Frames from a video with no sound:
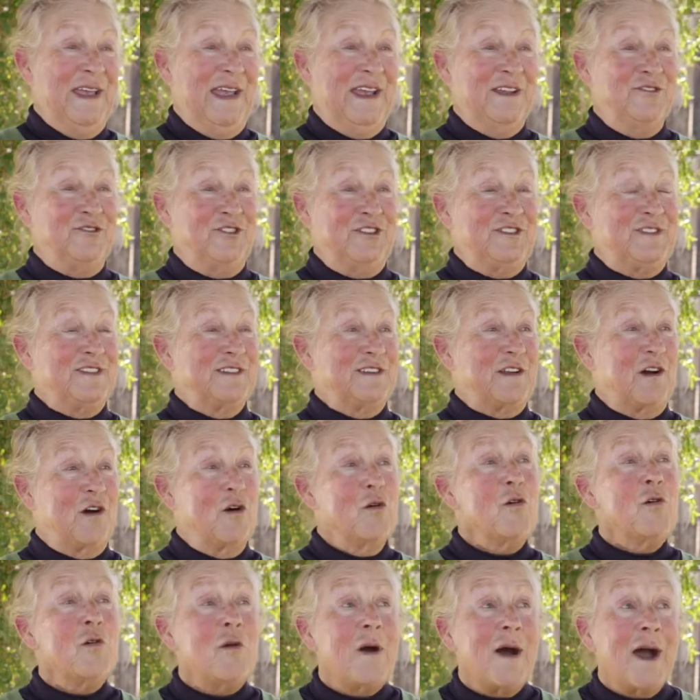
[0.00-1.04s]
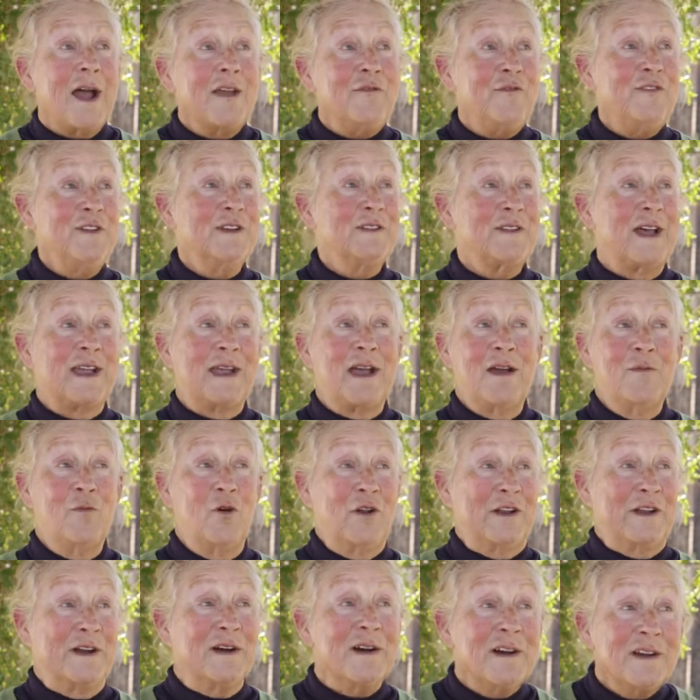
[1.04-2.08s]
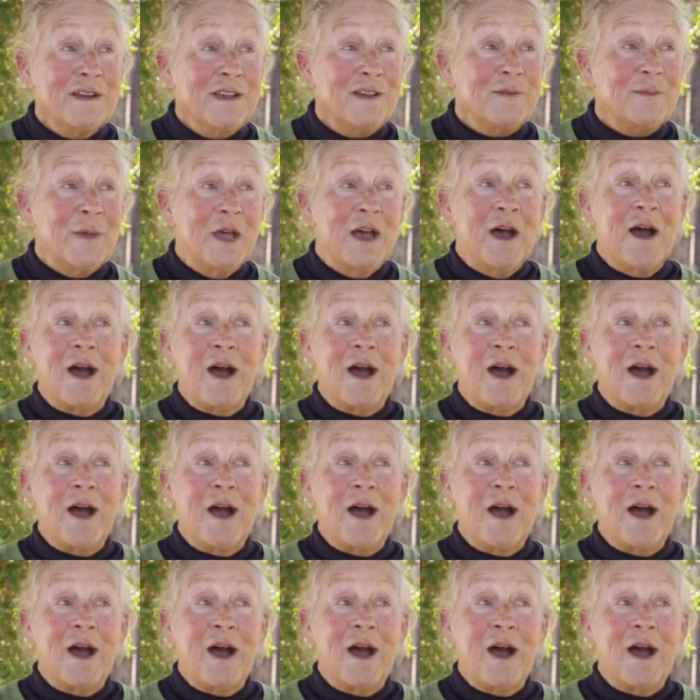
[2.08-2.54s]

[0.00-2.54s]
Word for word: And she said, Oh, I feel like I want to hug him.